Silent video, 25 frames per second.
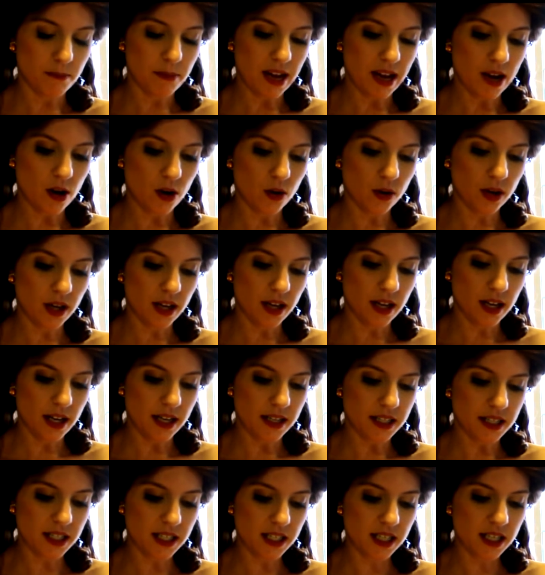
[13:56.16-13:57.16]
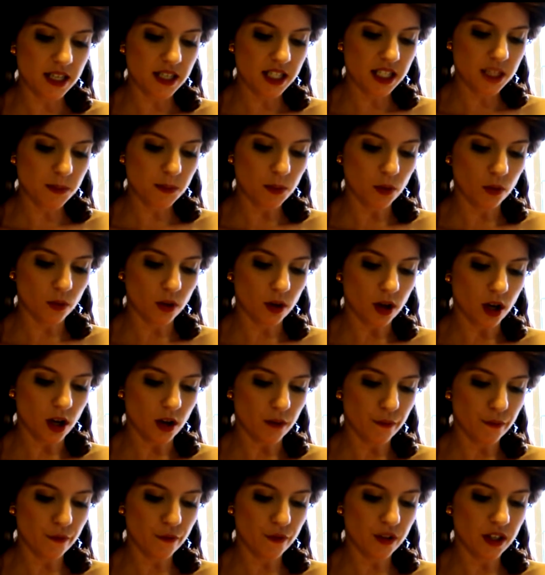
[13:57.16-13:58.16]
About a teaspoon
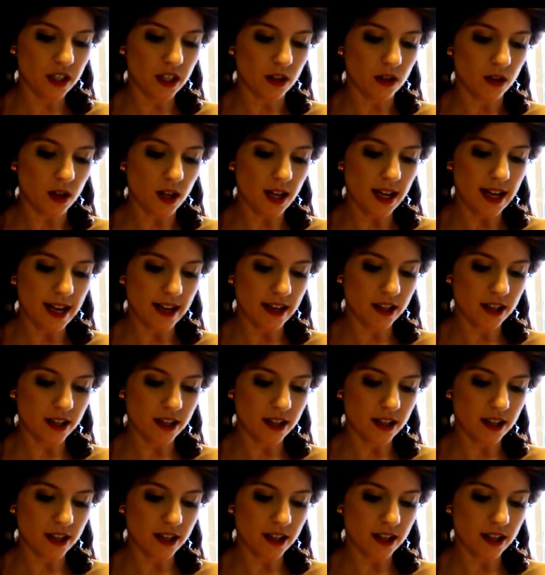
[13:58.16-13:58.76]
of vanilla